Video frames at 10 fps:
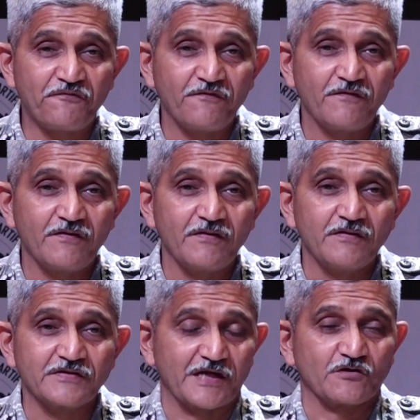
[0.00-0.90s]
And if
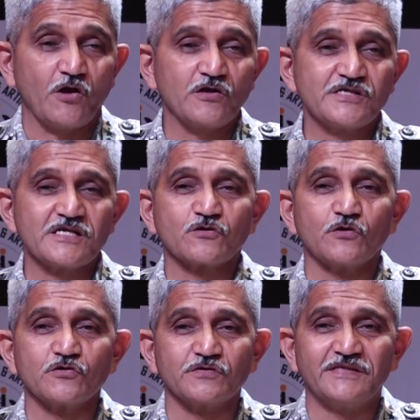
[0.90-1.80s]

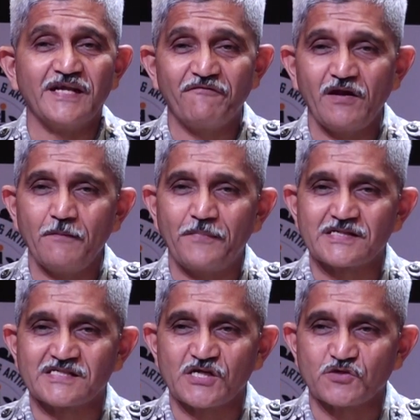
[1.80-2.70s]
technology is going to
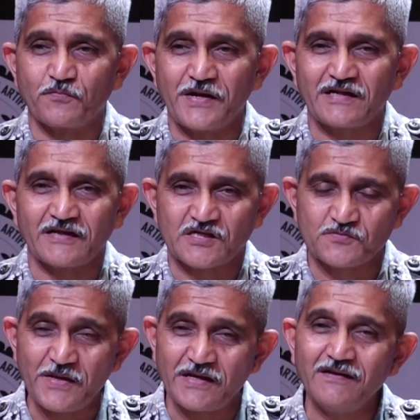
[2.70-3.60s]
develop at such
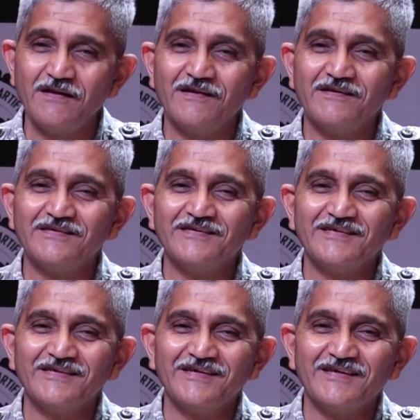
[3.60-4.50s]
breakneck speed,
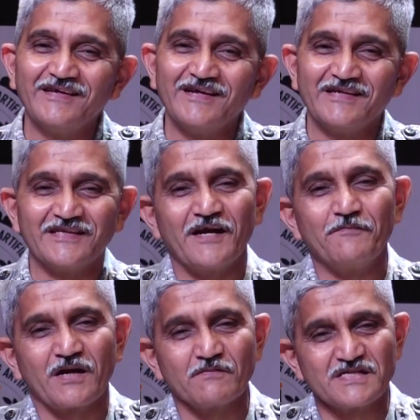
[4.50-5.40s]

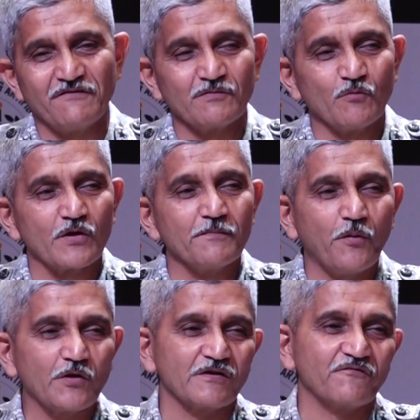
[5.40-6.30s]
then it becomes even
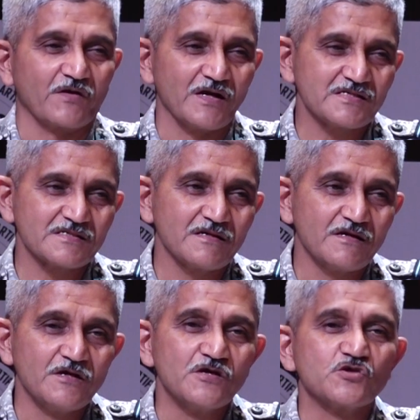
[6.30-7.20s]
more important for
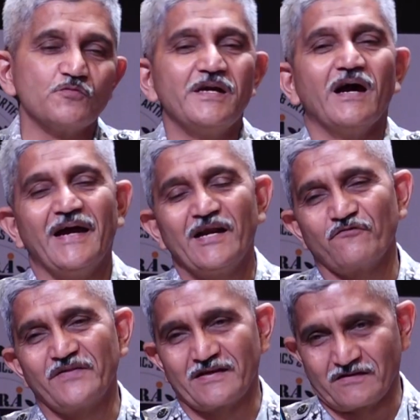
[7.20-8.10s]
us to be
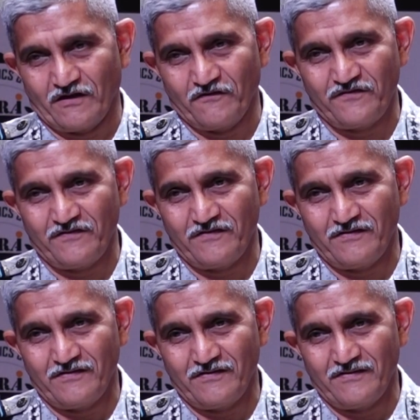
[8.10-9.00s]
ahead of that
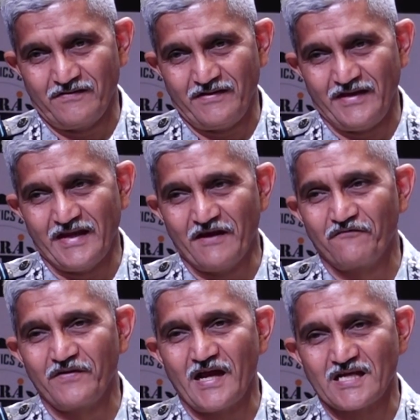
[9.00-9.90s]
curve
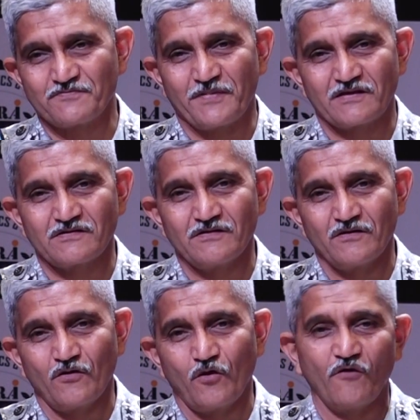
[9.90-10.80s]
in every
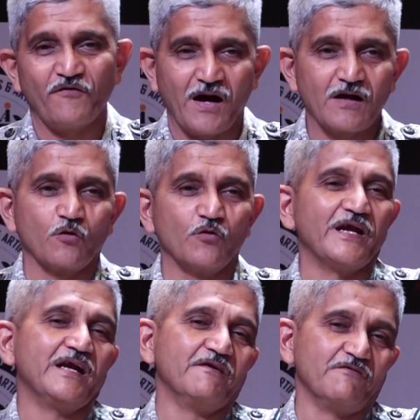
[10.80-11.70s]
aspect of
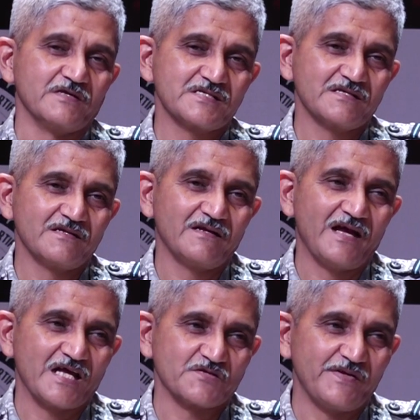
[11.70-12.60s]
our own
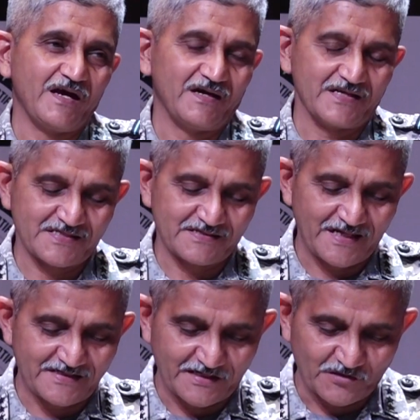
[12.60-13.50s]
endeavors as we
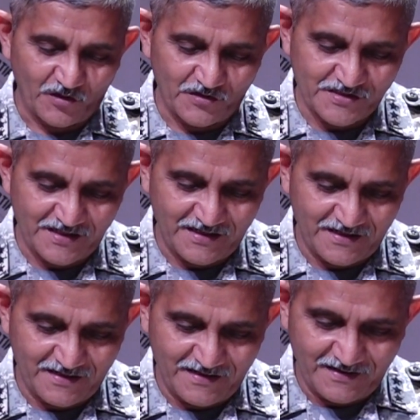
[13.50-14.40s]
harness that
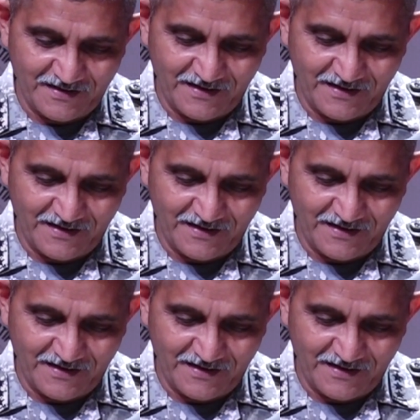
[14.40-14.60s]
technology.